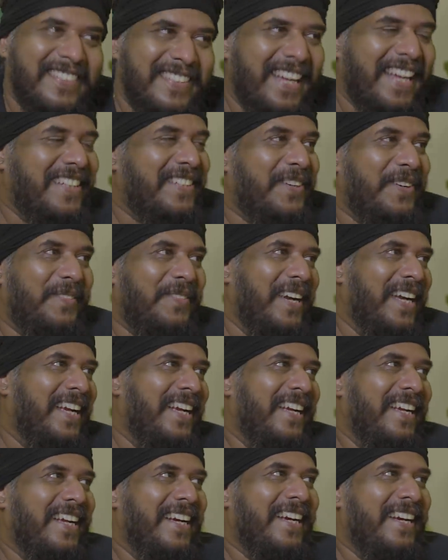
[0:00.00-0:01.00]
was like, told
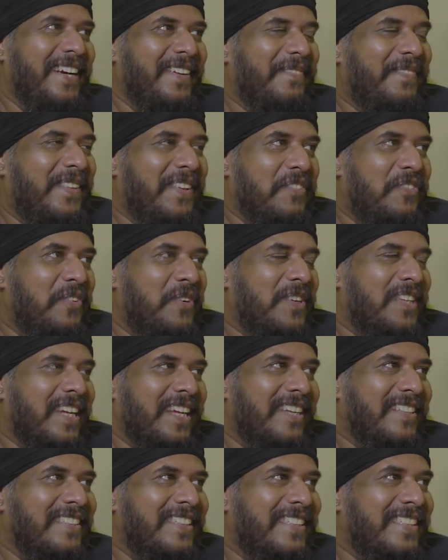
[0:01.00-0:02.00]
my folks,
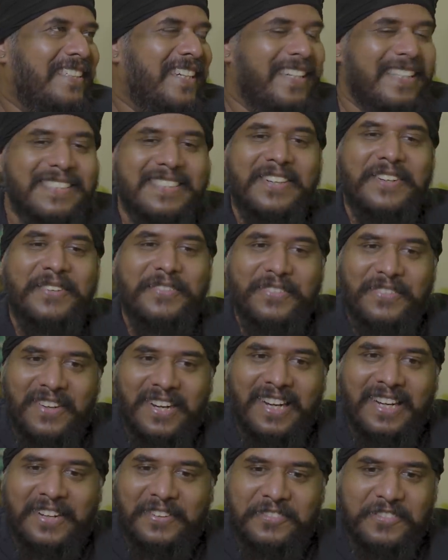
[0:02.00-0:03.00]
like, this shit is going to
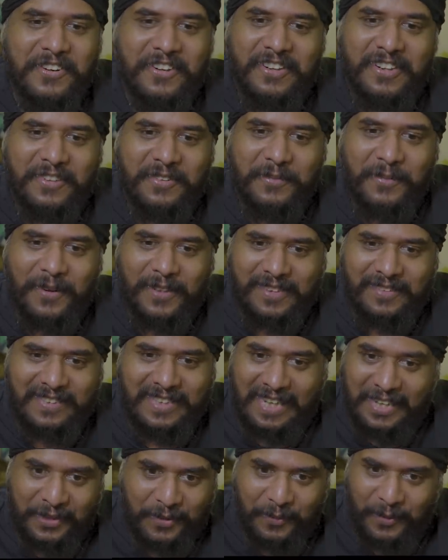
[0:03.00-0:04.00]
work for whatever.
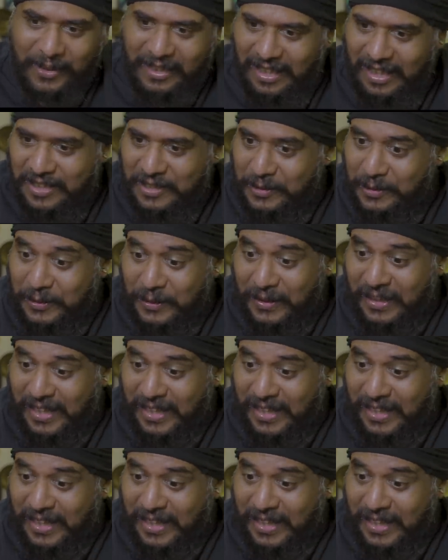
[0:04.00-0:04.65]
I don't know what it'll do to